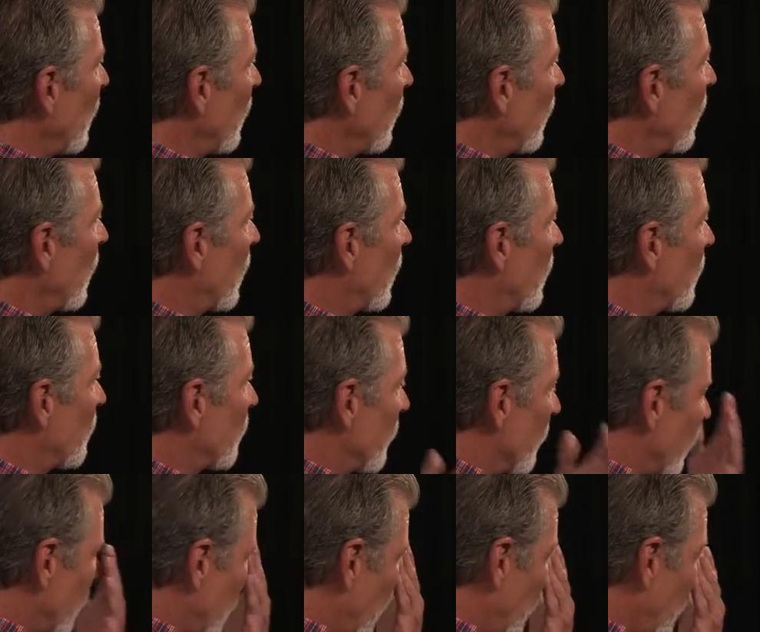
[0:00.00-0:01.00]
I
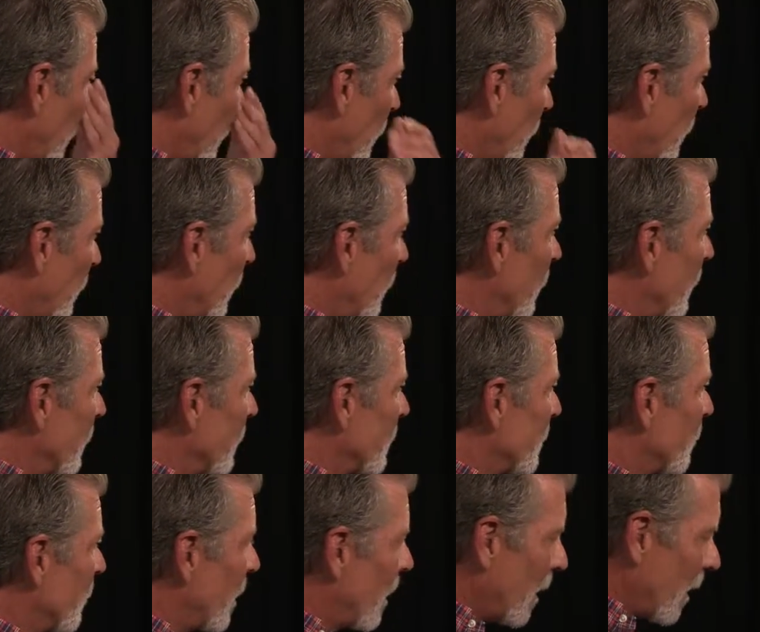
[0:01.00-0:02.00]
heard
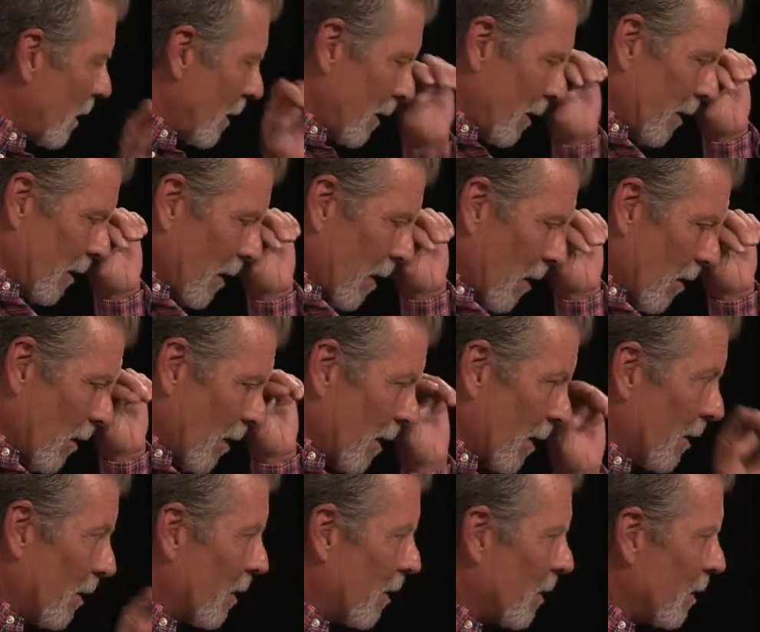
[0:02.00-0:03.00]
somebody
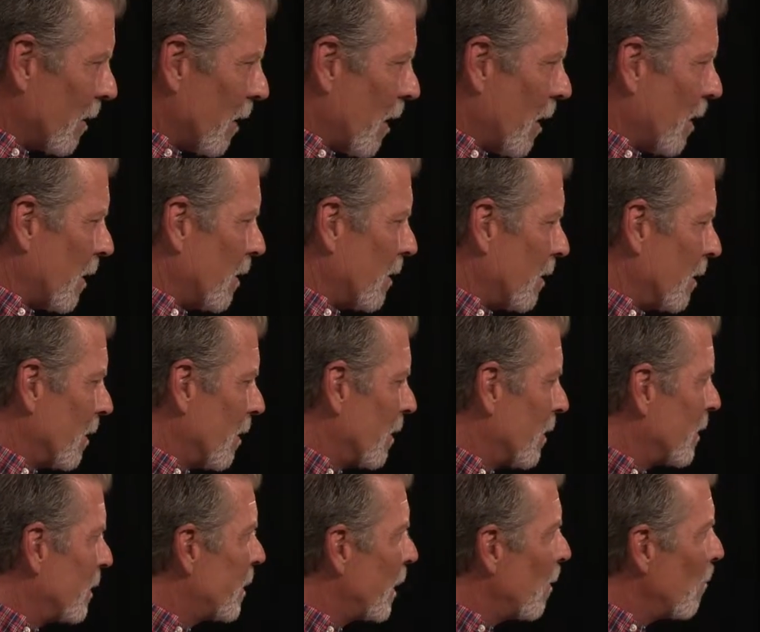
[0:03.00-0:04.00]
yelling
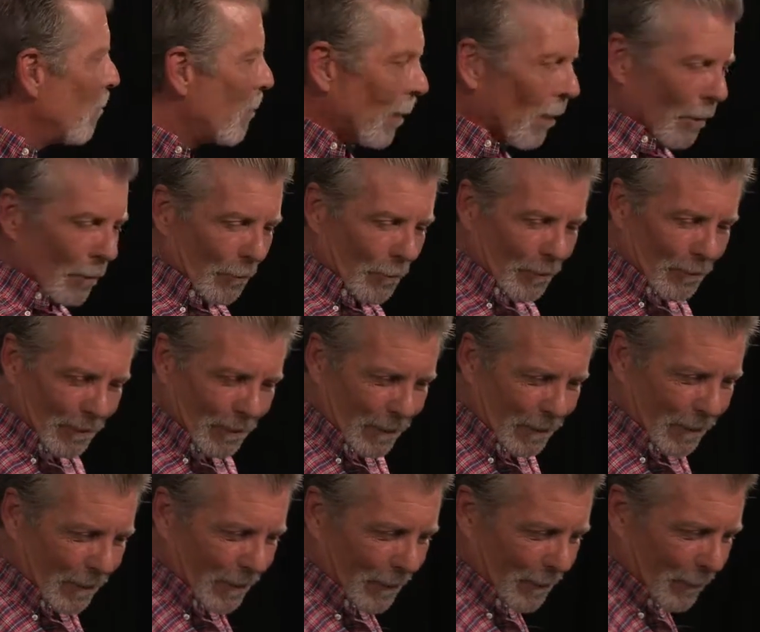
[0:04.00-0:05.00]
Dumbo
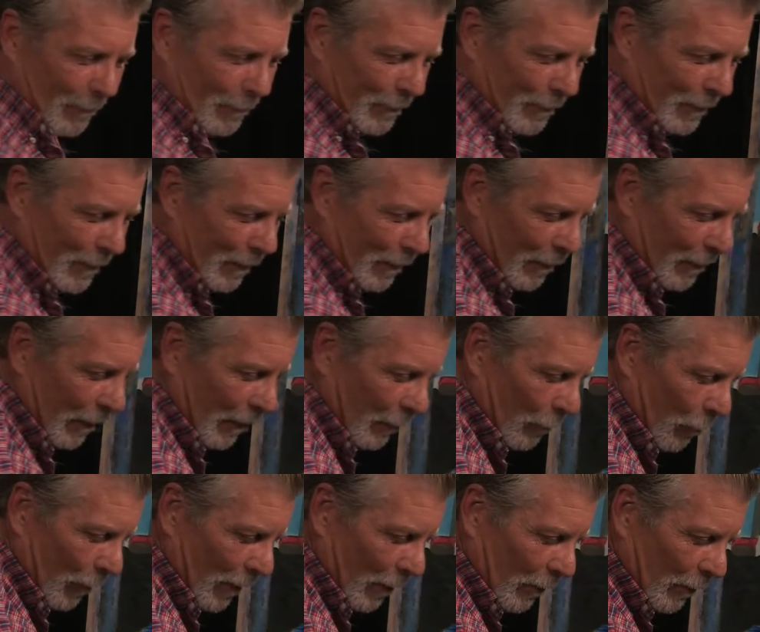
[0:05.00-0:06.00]
as I had the
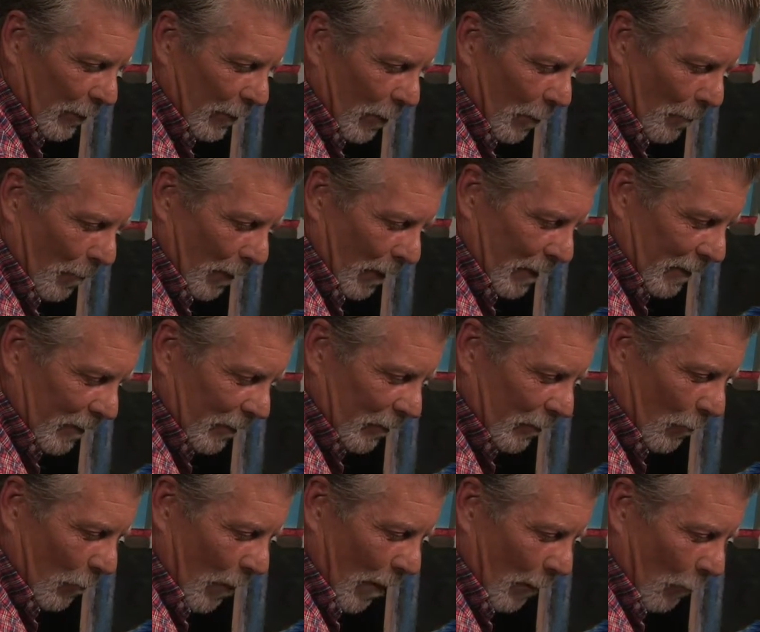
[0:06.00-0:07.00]
windows open because it was
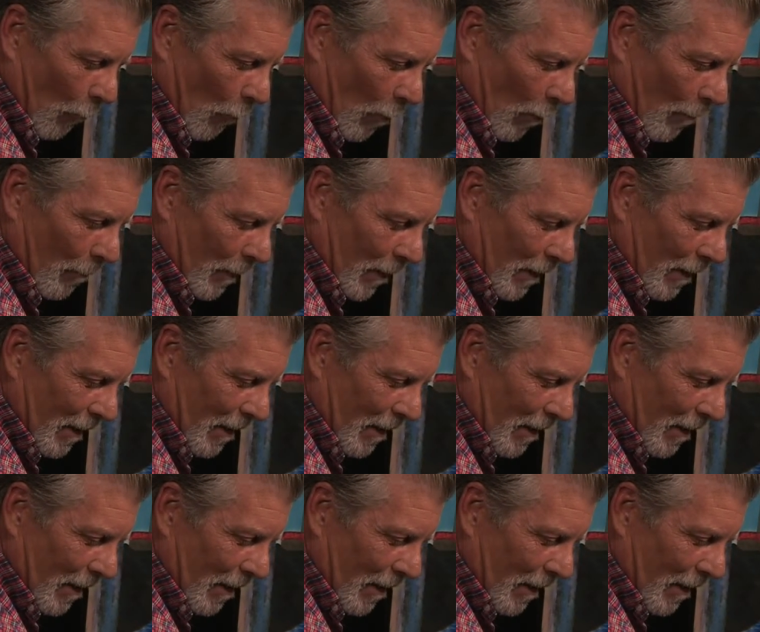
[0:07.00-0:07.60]
quite warm, and